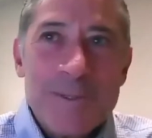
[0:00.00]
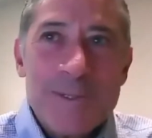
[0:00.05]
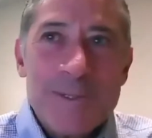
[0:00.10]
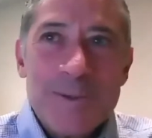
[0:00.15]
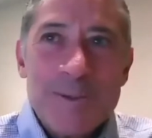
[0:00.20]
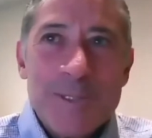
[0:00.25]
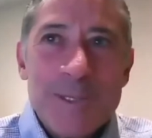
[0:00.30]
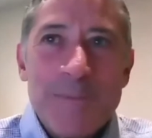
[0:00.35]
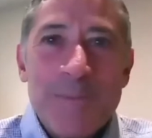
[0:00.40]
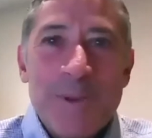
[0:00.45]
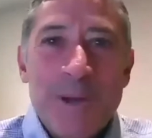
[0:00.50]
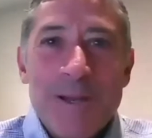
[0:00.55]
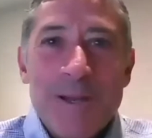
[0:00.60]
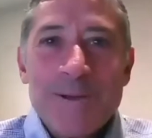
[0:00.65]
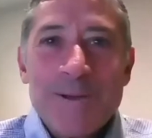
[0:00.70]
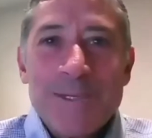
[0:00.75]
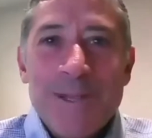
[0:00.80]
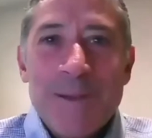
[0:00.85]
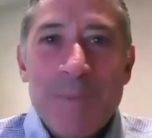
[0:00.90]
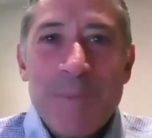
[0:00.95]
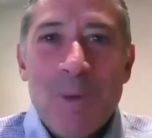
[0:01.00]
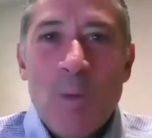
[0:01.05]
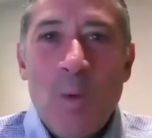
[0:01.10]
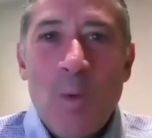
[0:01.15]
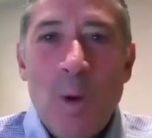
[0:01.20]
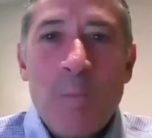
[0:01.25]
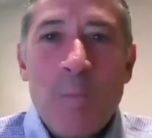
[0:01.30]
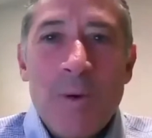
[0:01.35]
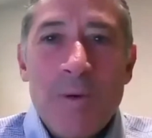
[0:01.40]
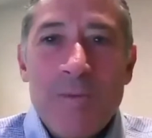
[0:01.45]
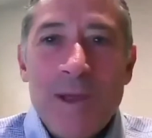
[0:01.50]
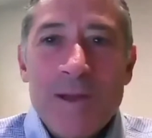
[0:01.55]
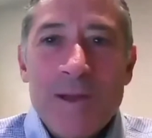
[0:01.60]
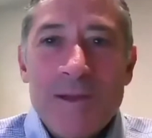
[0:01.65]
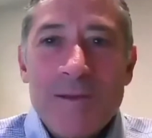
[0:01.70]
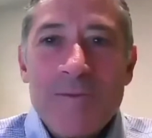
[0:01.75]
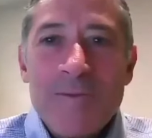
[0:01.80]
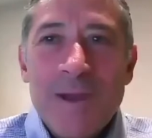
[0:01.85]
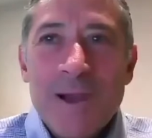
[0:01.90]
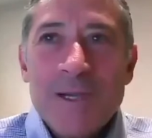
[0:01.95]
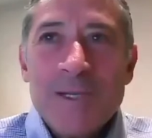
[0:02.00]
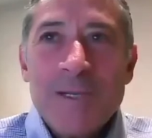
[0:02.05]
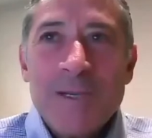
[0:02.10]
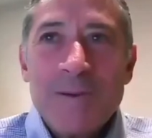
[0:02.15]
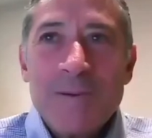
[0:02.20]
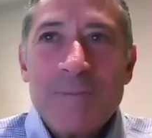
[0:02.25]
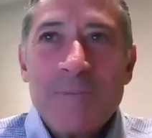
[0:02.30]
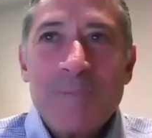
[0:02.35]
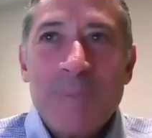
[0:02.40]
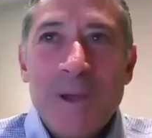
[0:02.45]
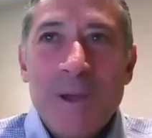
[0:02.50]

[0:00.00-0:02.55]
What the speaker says: So sleeping on your stomach won't prevent infection,